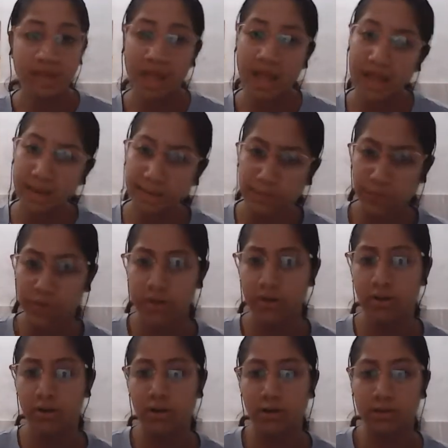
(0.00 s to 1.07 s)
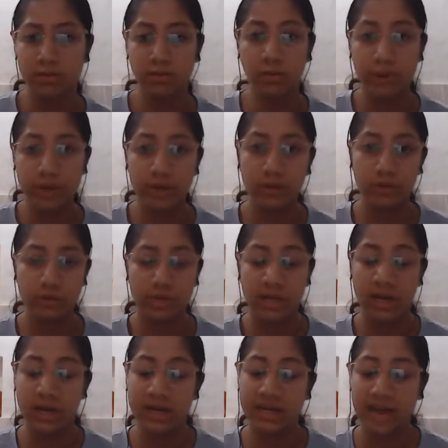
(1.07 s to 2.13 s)
help you in going through the
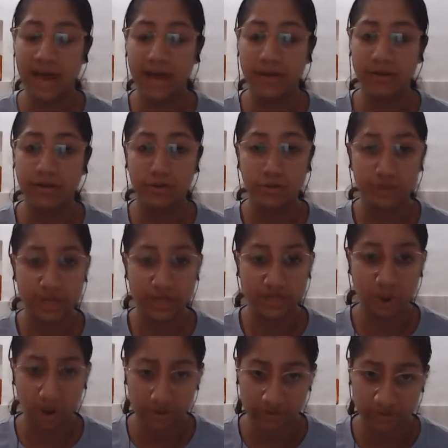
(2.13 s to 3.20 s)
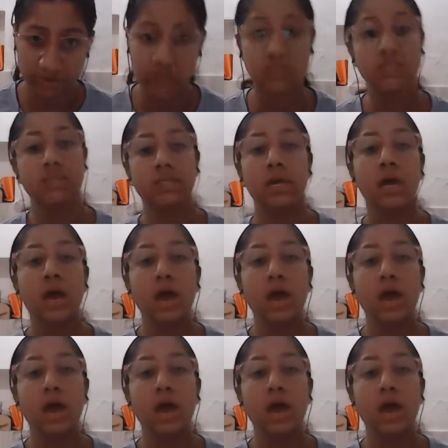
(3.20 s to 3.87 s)
entire 2 days conference.